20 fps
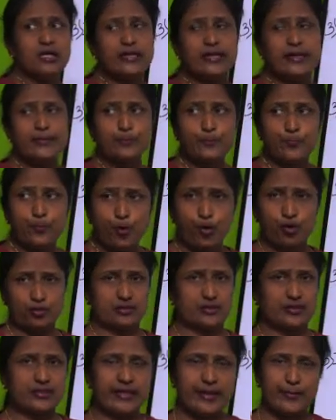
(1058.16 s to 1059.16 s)
in
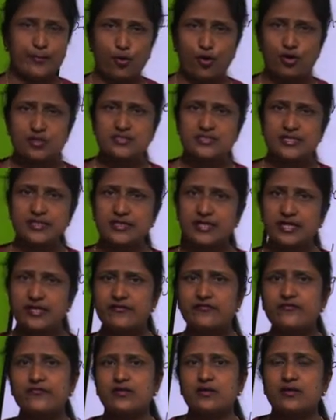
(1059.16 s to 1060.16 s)
both
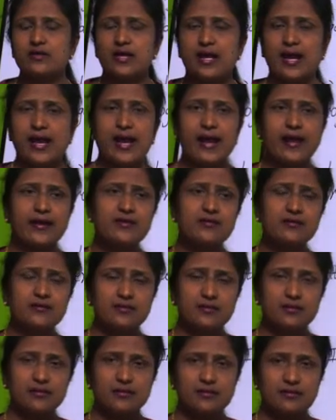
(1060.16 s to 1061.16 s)
demonstrative
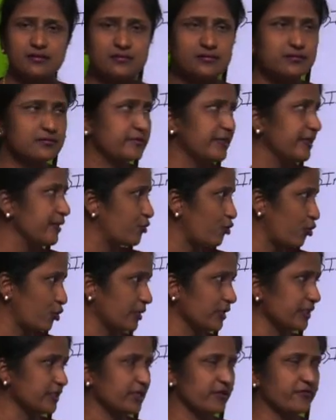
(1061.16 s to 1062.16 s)
and
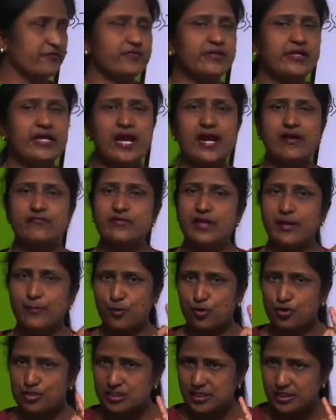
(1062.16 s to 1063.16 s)
interrogative, we have
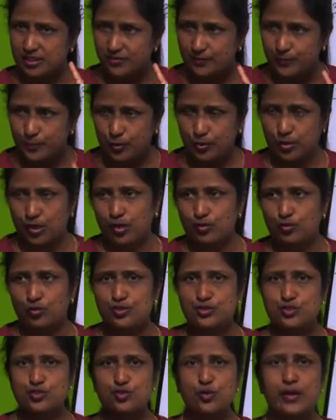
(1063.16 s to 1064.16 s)
demonstrative pronoun
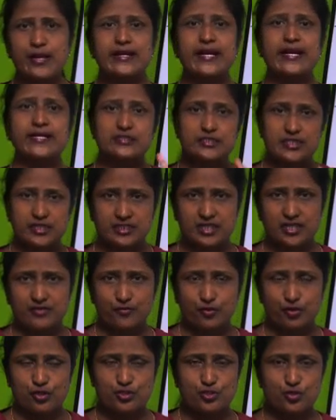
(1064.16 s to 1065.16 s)
also and adjective
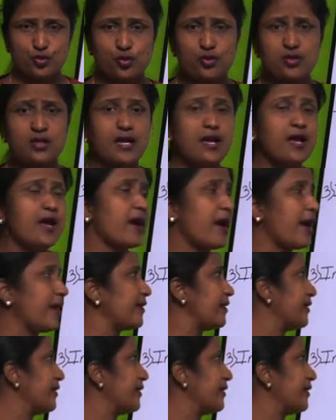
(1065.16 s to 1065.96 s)
also, and